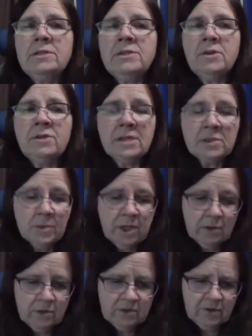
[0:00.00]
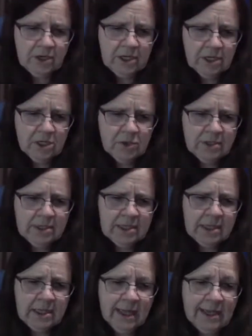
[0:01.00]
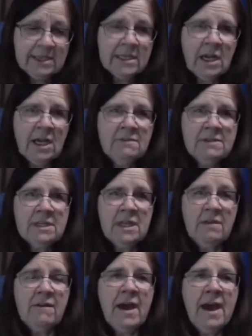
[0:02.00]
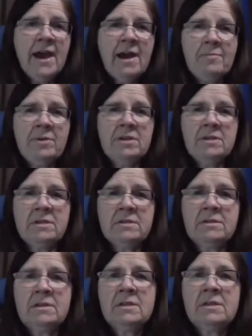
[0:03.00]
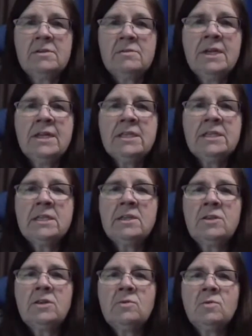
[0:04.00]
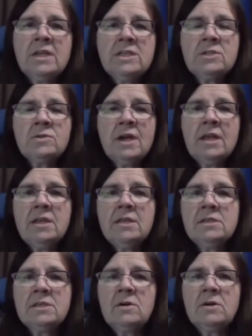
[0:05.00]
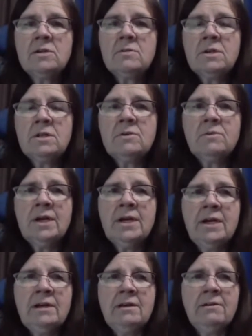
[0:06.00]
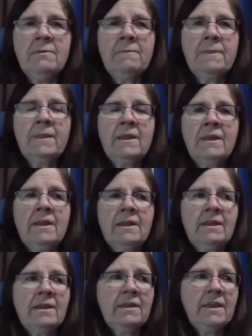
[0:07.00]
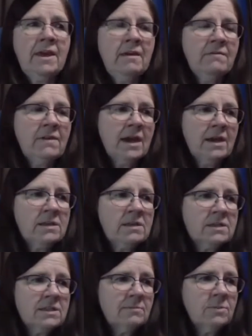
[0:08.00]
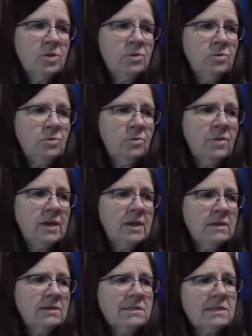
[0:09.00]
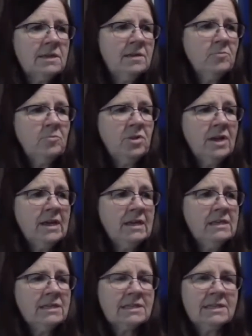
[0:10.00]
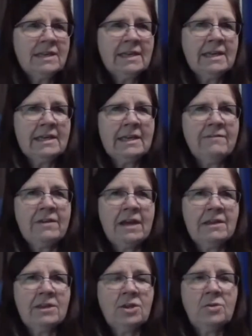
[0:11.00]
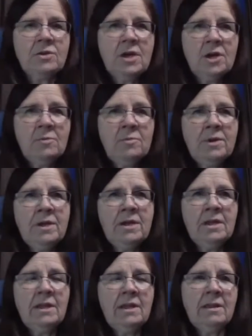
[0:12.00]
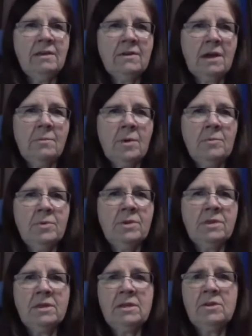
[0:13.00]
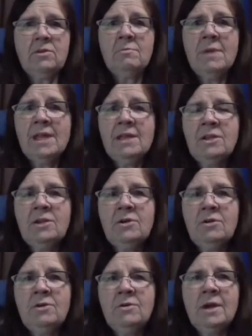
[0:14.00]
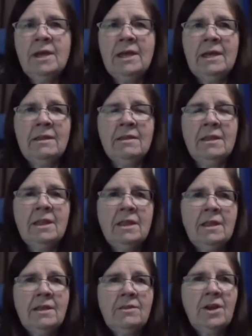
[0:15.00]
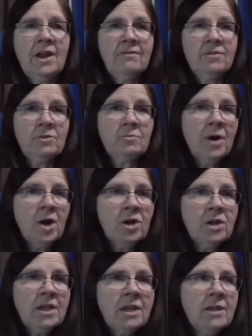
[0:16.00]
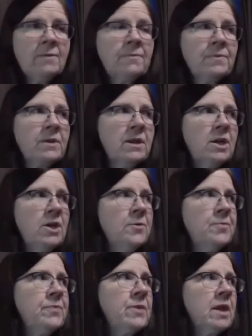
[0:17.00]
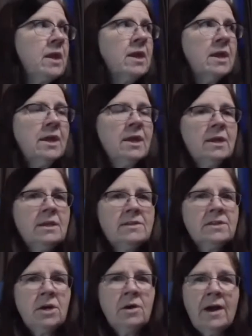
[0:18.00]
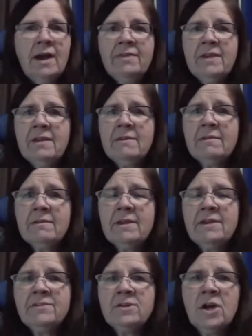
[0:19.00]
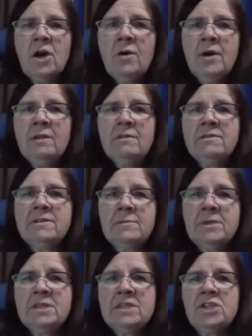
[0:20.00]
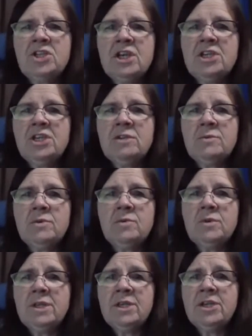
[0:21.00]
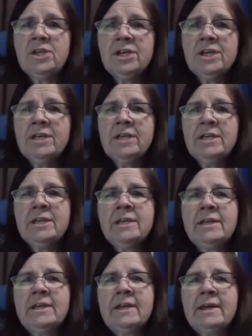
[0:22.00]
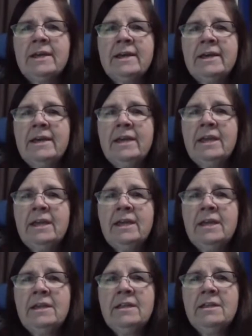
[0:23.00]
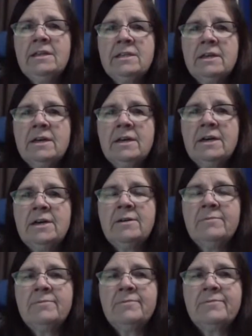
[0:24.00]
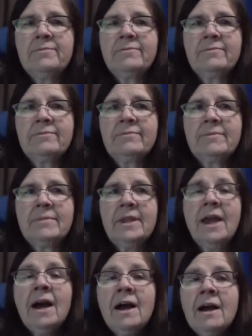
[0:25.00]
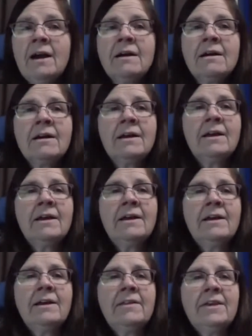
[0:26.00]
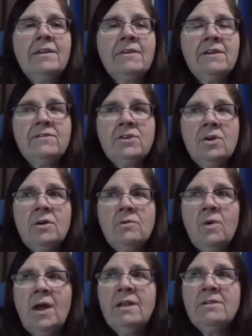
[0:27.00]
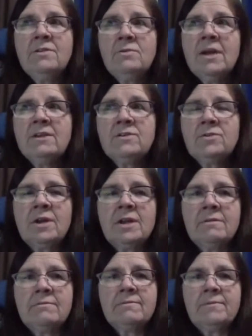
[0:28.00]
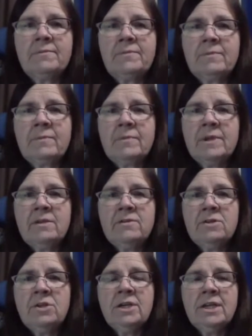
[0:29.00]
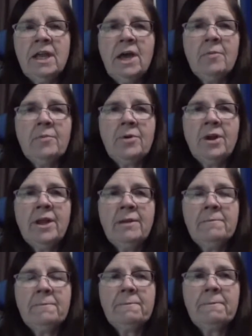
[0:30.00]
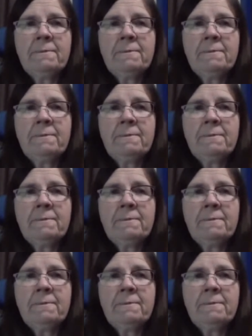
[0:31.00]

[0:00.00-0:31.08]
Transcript: So this week was very interesting. Lots of stuff happened, right? The restaurant is going really well. They've got some new things in place, like they've got the new carpet, and they've come up with the new menu, and they're having their party, So I think things are going. Some of the suggestions were really good. And I think things are going well at the restaurant. Things are looking up, right?